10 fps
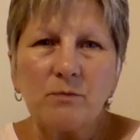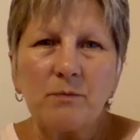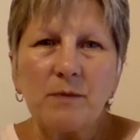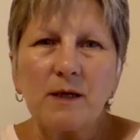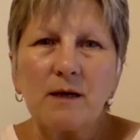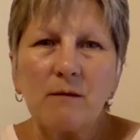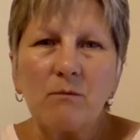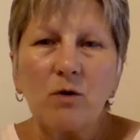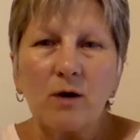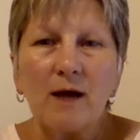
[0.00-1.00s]
become
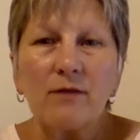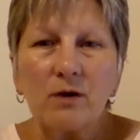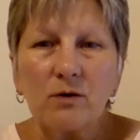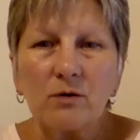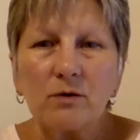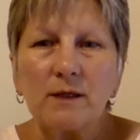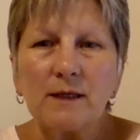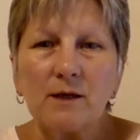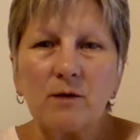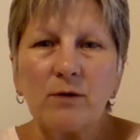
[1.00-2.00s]
more ethical
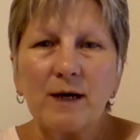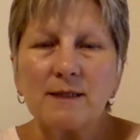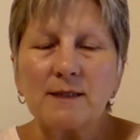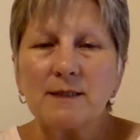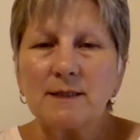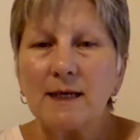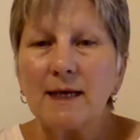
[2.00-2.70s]
in their practices and